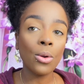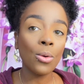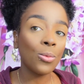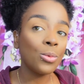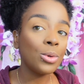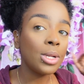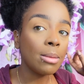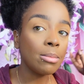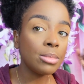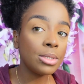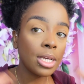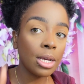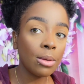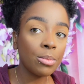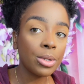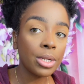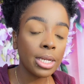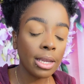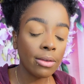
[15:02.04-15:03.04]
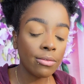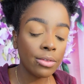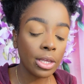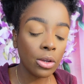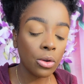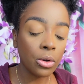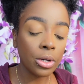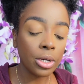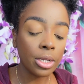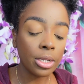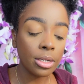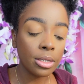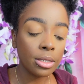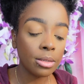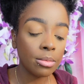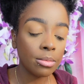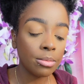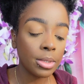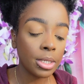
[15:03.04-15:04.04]
when I'm done putting everything on,
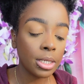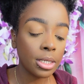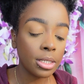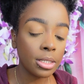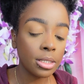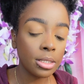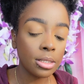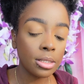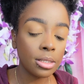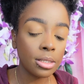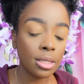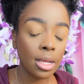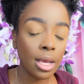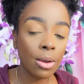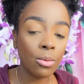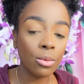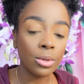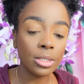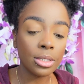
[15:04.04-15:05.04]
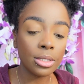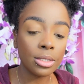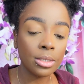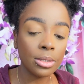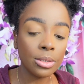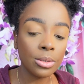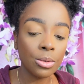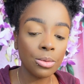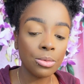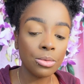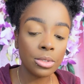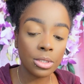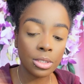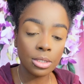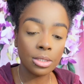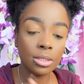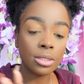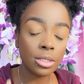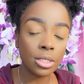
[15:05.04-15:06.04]
because I want to
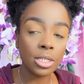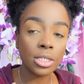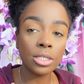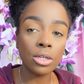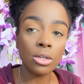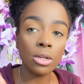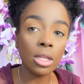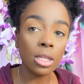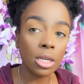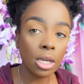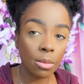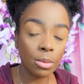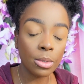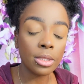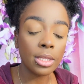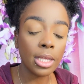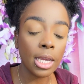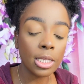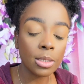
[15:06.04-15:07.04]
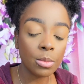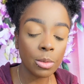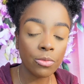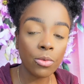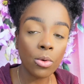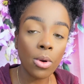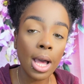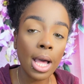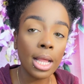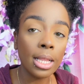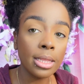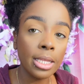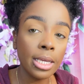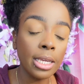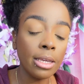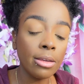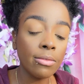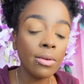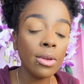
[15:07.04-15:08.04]
touch on a couple of things before I
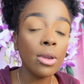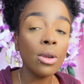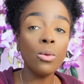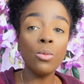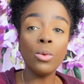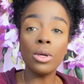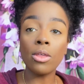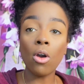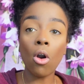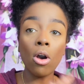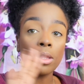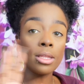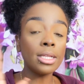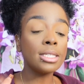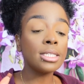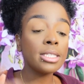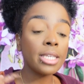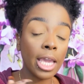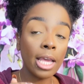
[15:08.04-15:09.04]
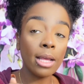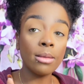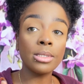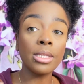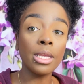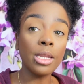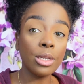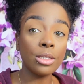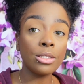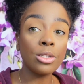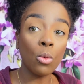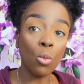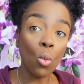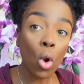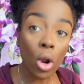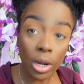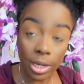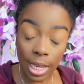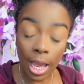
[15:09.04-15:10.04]
leave with all these scams, and to
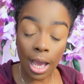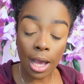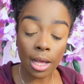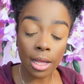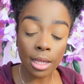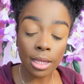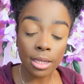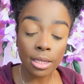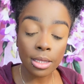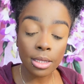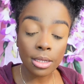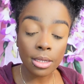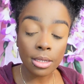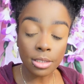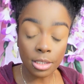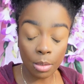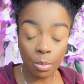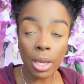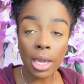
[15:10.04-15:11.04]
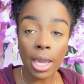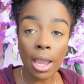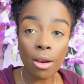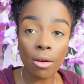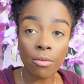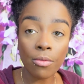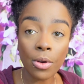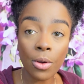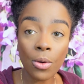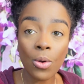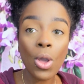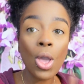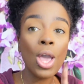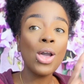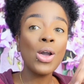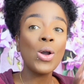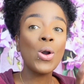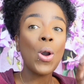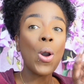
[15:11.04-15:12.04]
warn y'all to be careful.
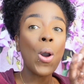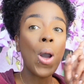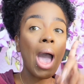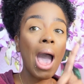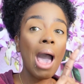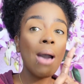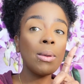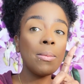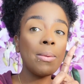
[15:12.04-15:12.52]
I'll be